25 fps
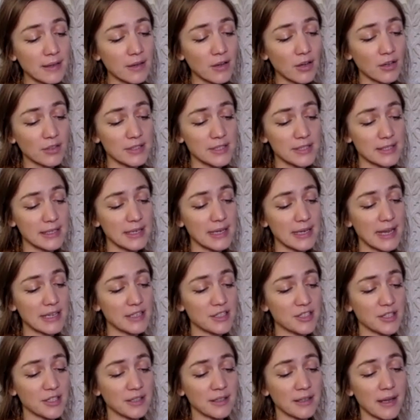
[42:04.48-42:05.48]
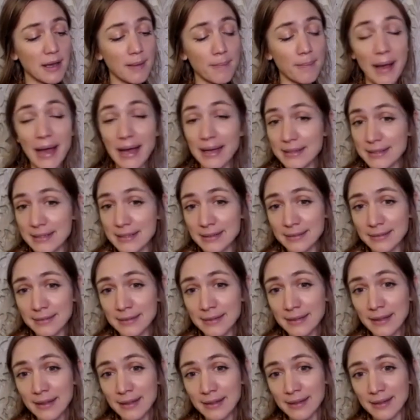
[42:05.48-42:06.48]
constellation, a
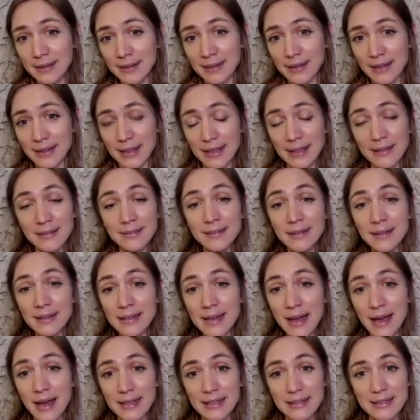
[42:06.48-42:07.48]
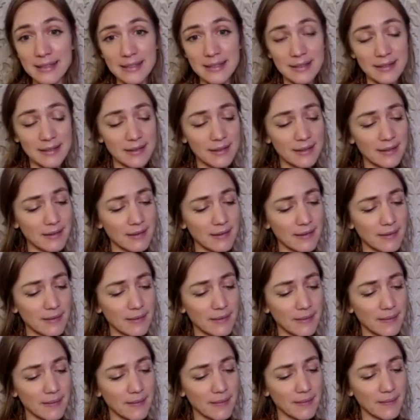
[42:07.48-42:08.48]
pattern in the night.
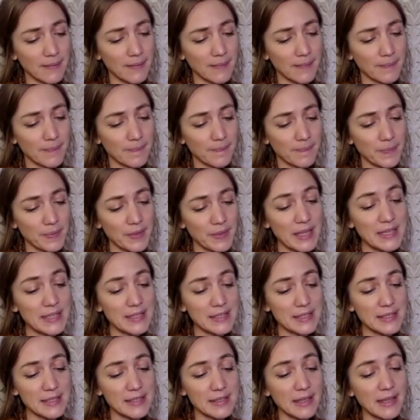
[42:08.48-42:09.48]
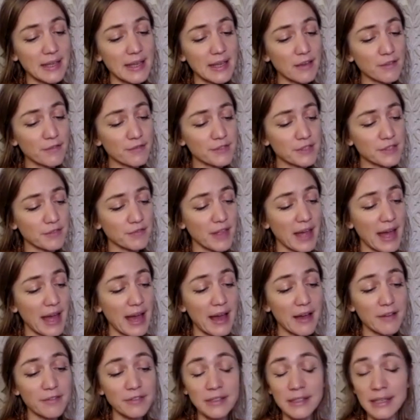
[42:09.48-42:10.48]
This is the gift of the
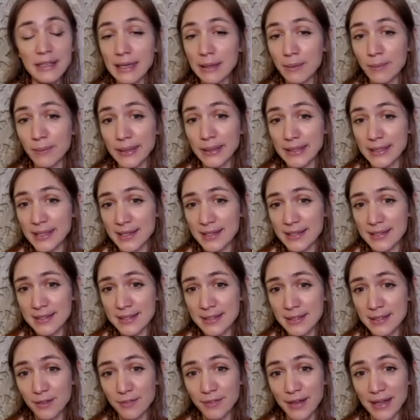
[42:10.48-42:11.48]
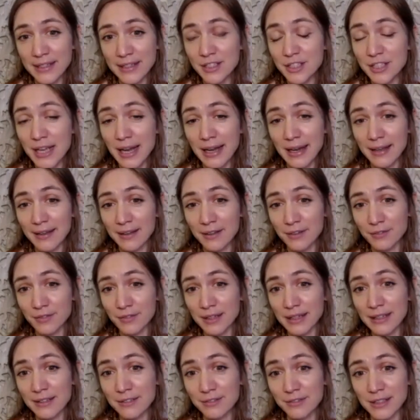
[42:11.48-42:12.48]
heavenly witness of angelic
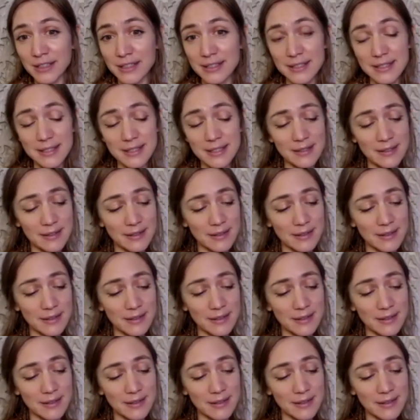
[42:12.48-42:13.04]
forgiveness.